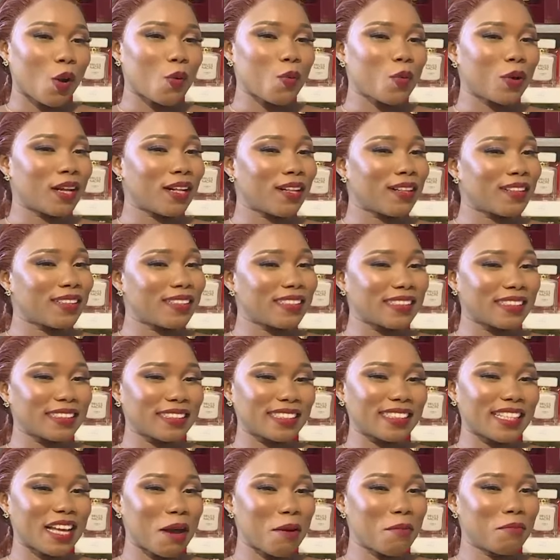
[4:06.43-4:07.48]
Well,
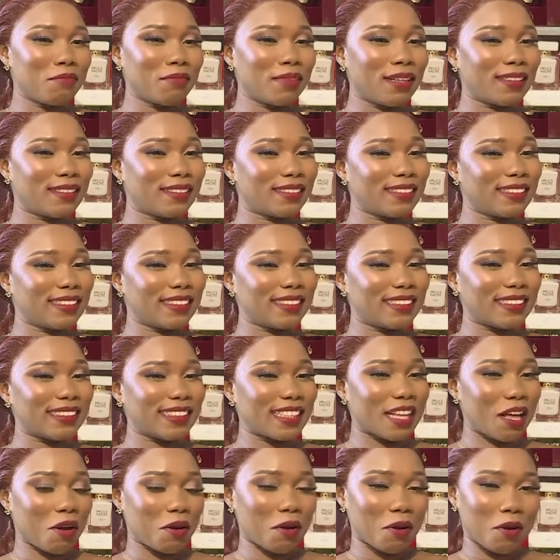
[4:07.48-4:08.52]
man,
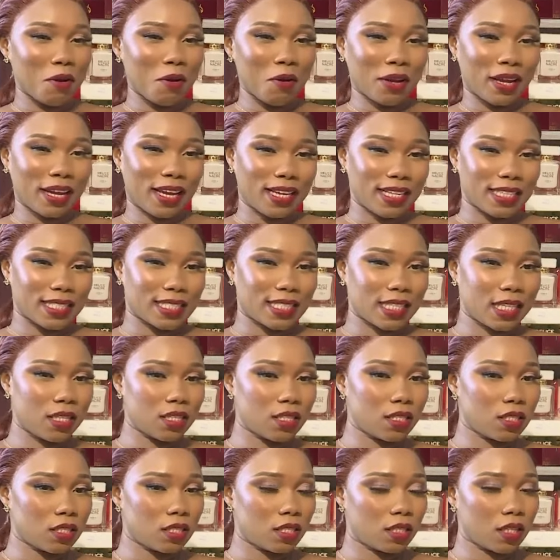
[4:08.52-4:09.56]
okay.
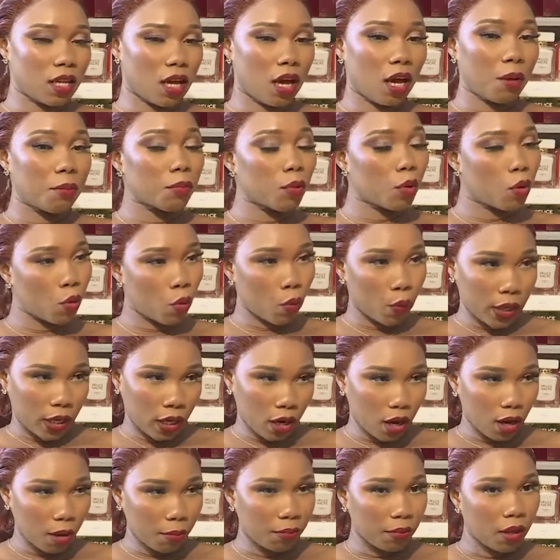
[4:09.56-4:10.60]
Since um, growing
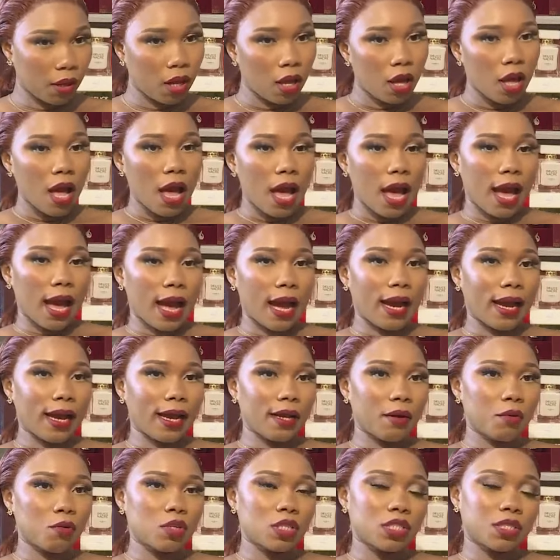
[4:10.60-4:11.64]
up, mm -hmm.
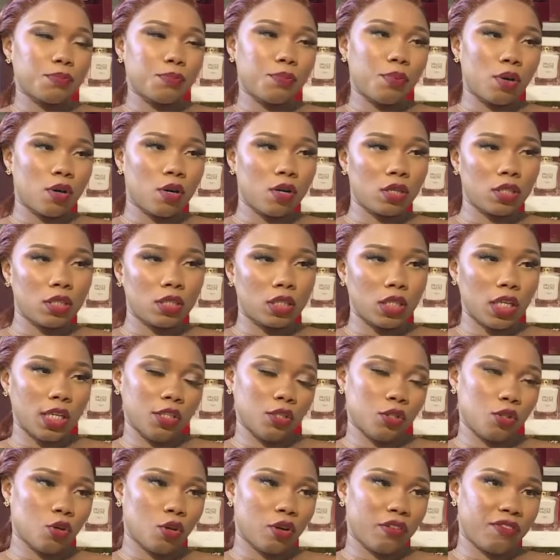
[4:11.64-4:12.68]
I was born
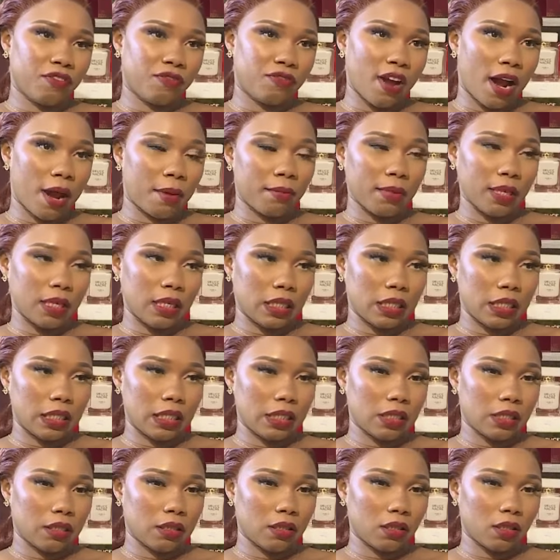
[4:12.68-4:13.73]
into a
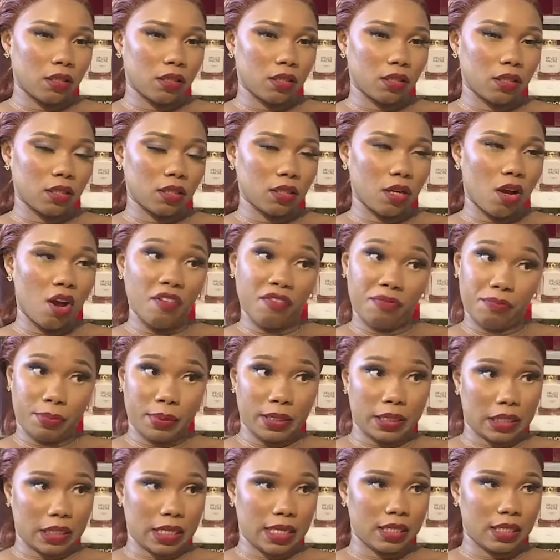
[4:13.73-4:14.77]
family of
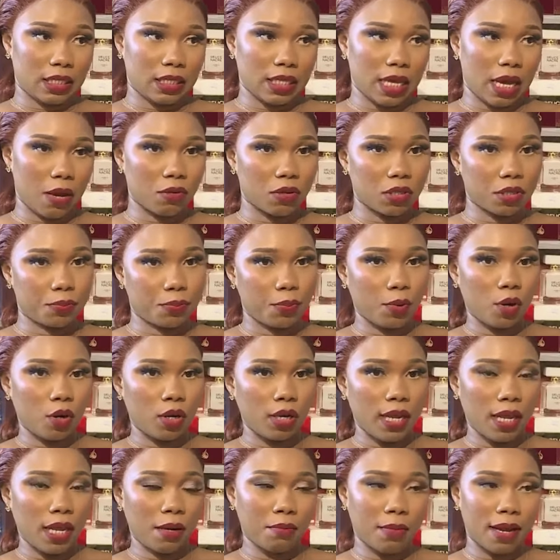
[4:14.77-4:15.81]
business. I was
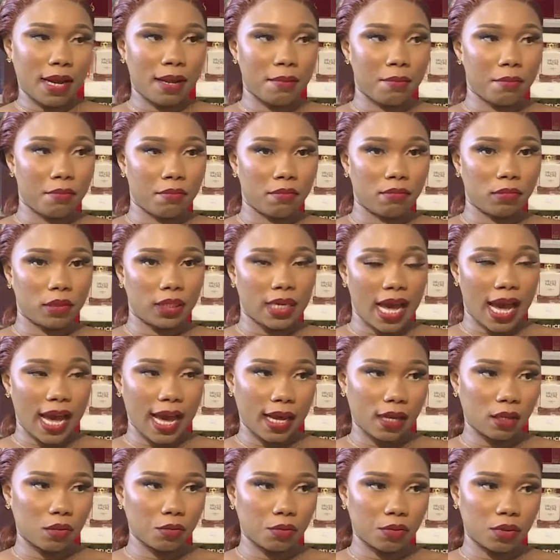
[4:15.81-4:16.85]
born and my
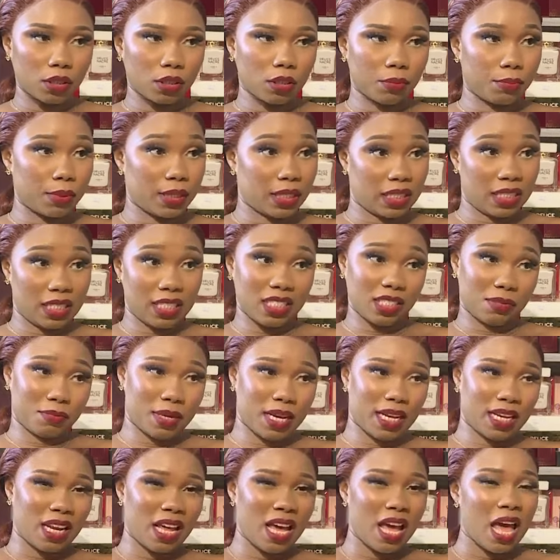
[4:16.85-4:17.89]
dad was a
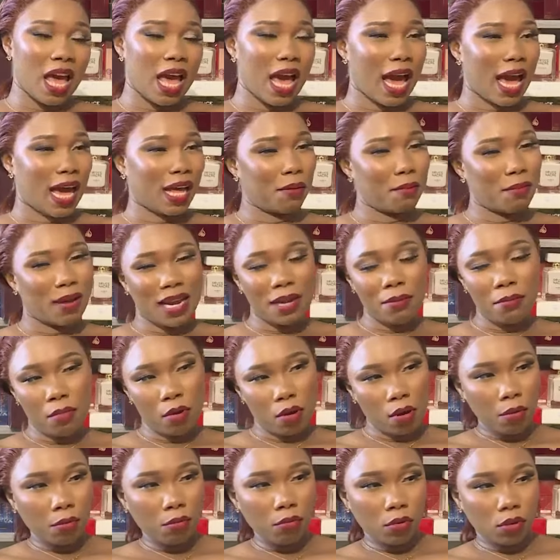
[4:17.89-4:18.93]
businessman okay. and my
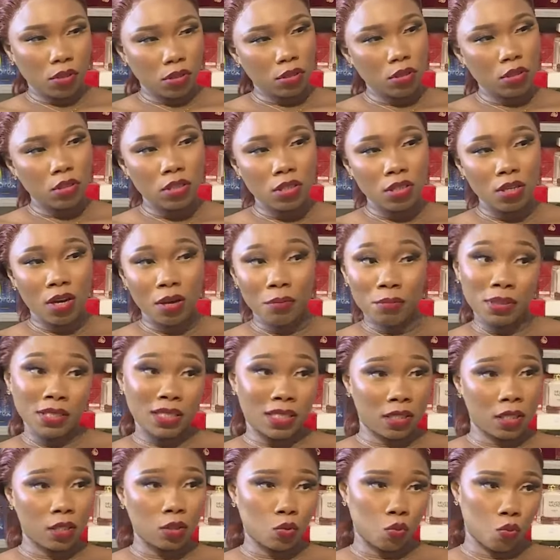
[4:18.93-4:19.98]
mom was also a
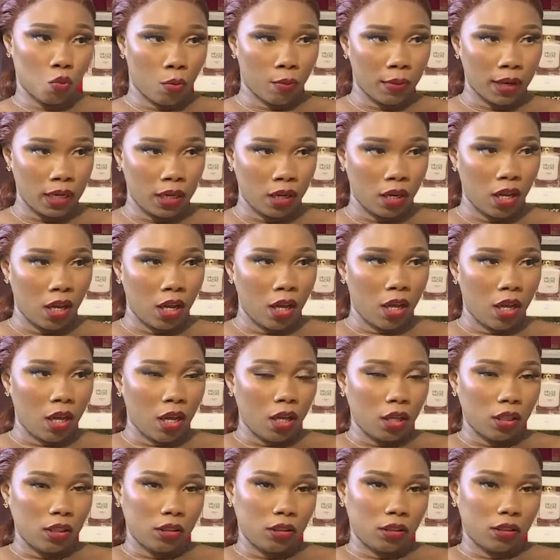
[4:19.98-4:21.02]
businesswoman.
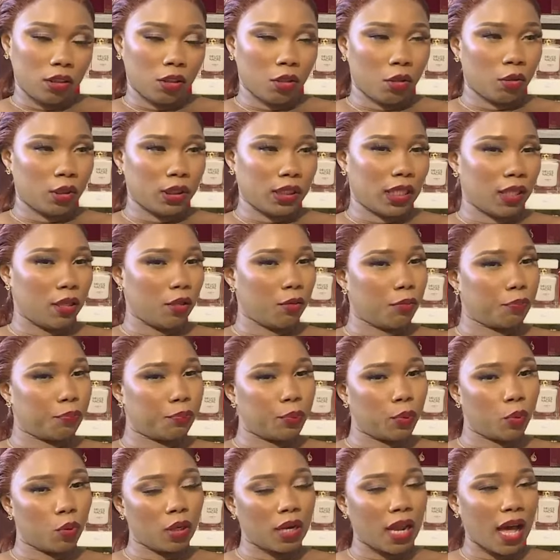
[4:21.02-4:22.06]
Okay. You know, they
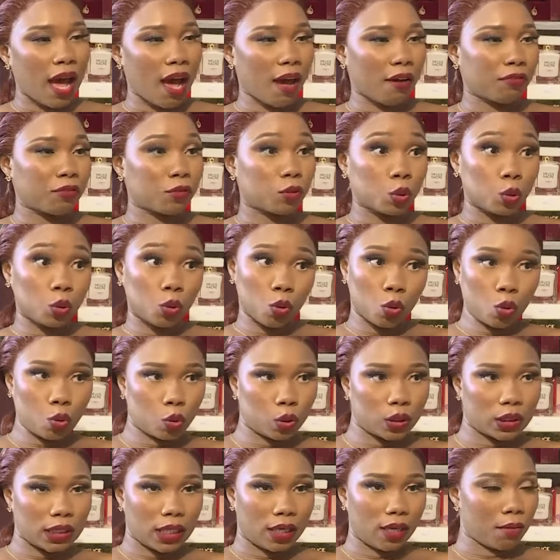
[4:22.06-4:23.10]
both have
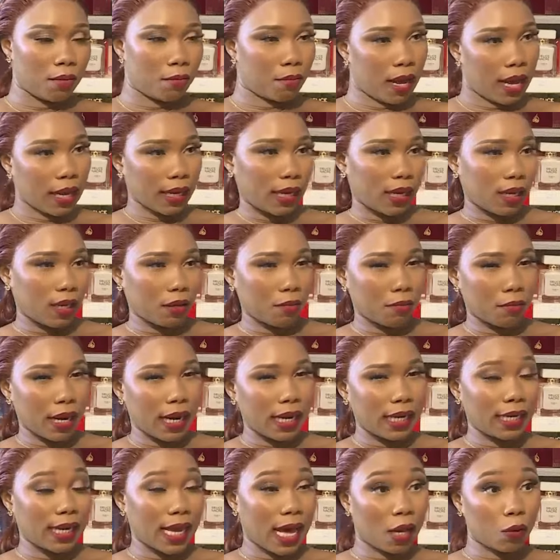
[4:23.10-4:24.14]
stores in the market.
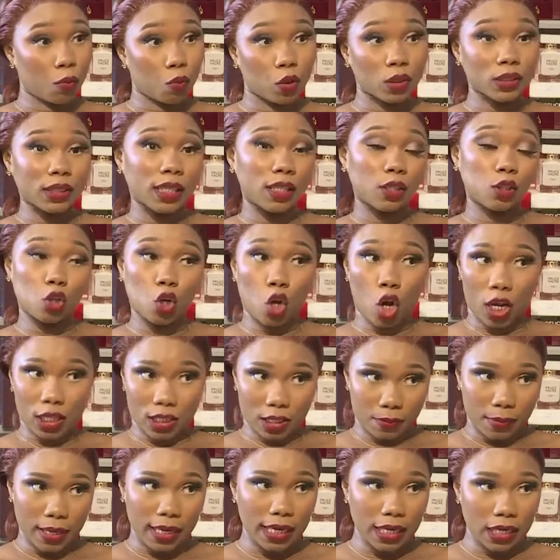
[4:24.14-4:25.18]
My dad was into
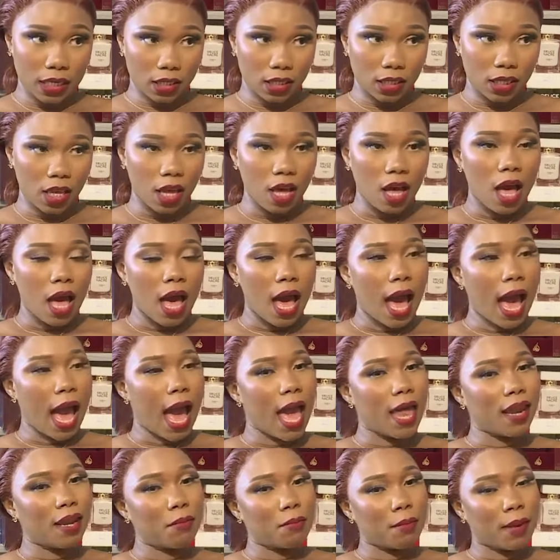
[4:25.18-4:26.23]
cosmetics oh.
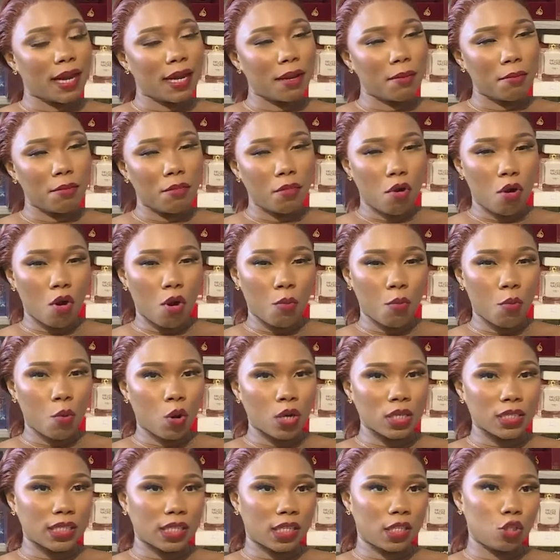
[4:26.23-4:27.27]
and my mom
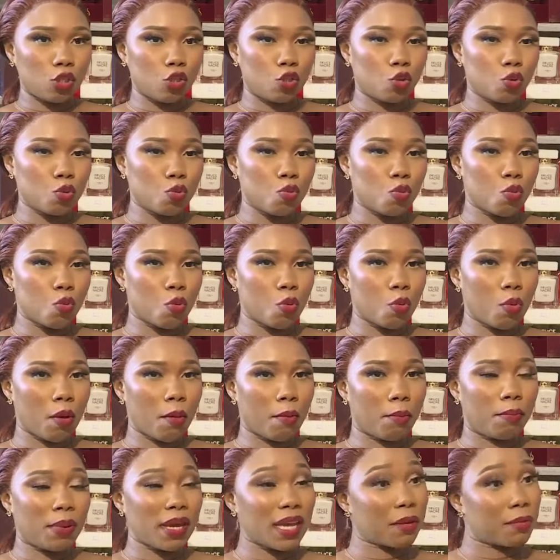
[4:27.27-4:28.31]
was into
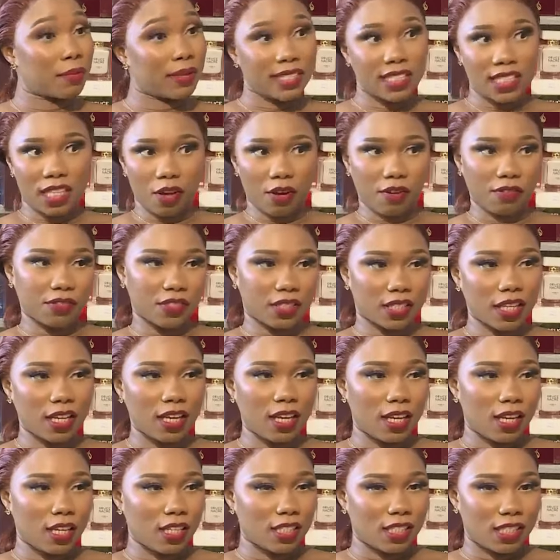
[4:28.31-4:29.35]
baby stuffs.
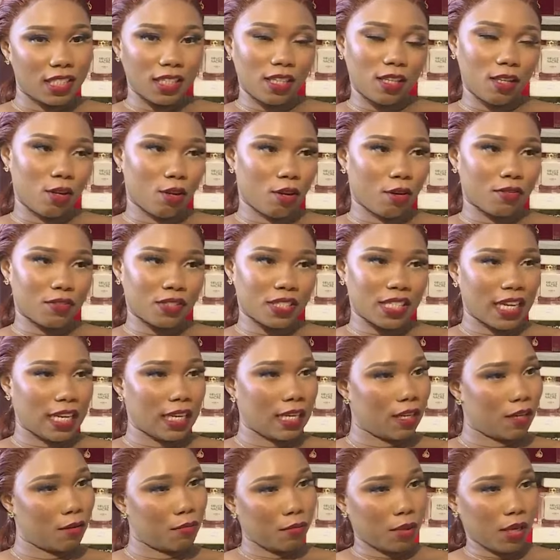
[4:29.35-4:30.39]
Okay. She loves
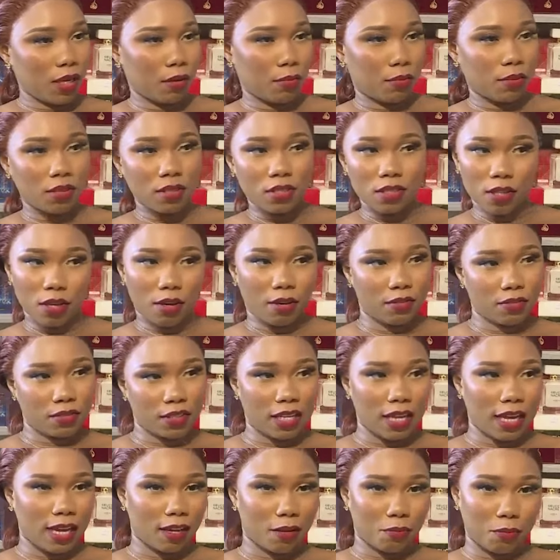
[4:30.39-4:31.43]
selling baby
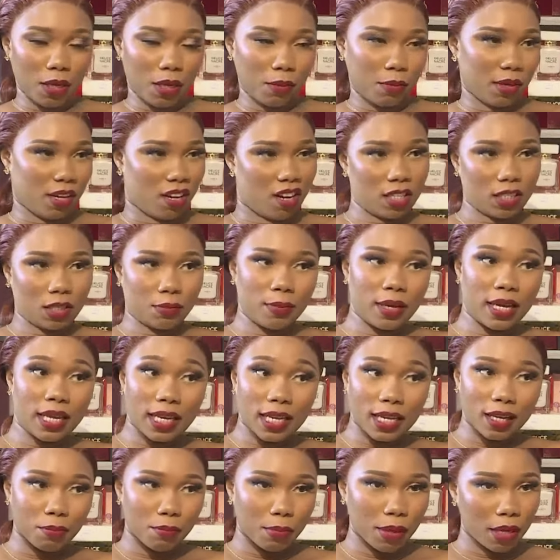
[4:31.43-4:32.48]
stuffs like baby
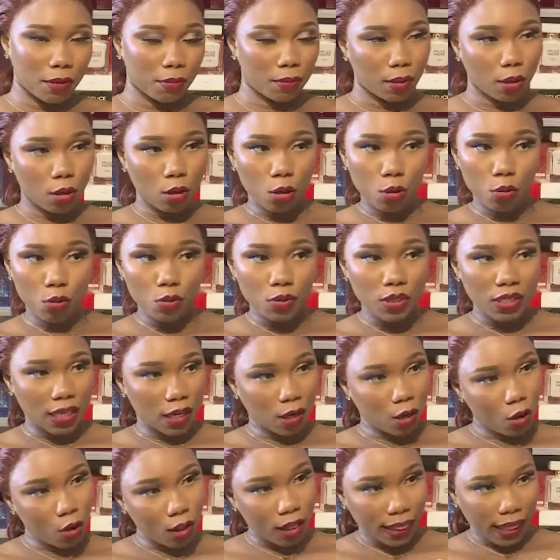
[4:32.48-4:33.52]
cosmetic, baby clothes
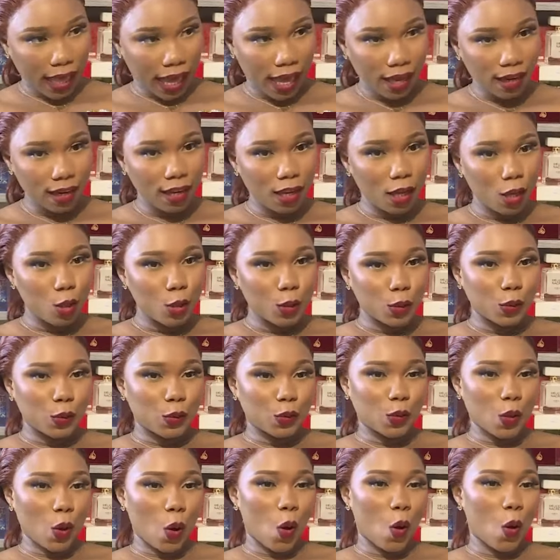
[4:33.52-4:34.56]
and all that.
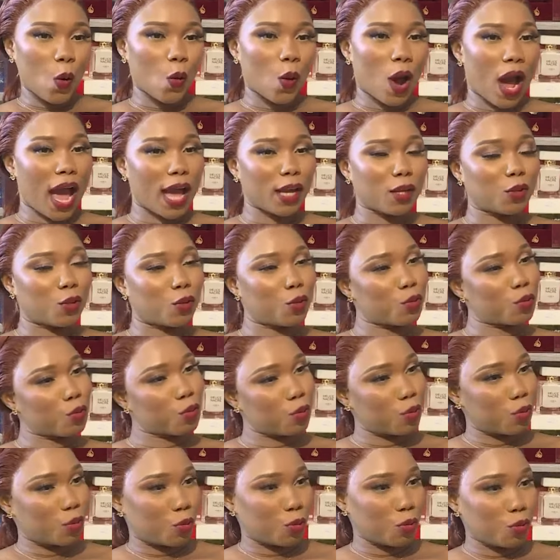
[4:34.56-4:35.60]
So I
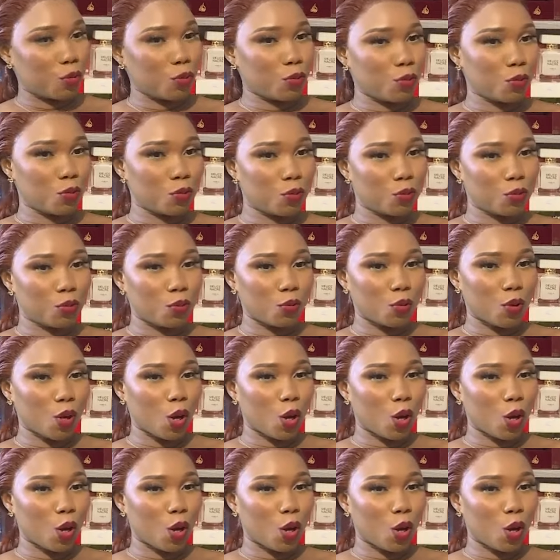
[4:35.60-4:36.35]
used to